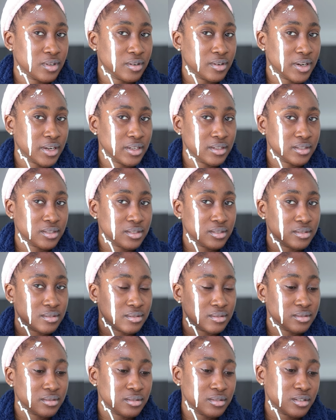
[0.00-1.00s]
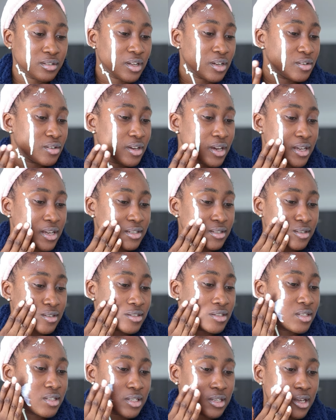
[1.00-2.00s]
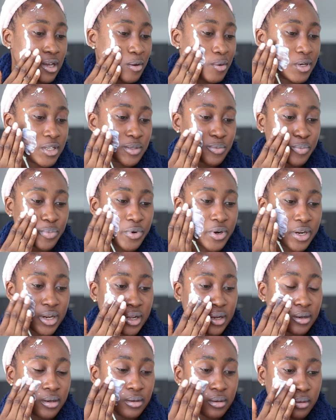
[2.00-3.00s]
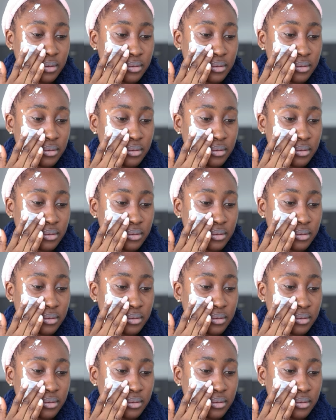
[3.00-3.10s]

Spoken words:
All right, so that you guys can see how I spread it.